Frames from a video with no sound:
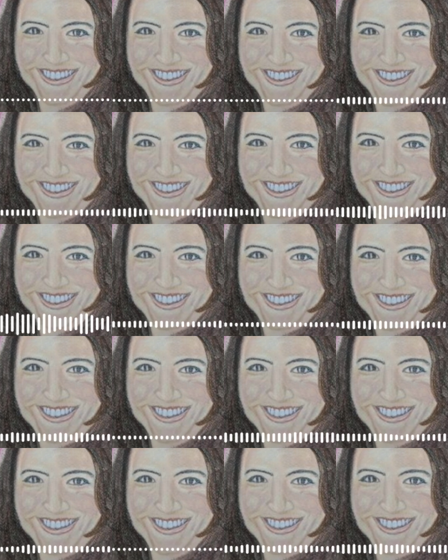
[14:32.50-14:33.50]
the sacred
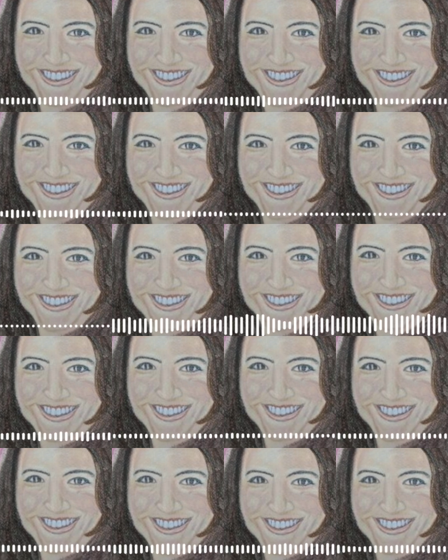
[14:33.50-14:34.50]
space of
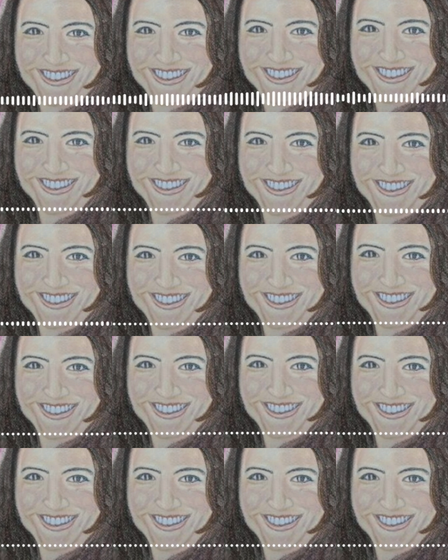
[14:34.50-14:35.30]
your life.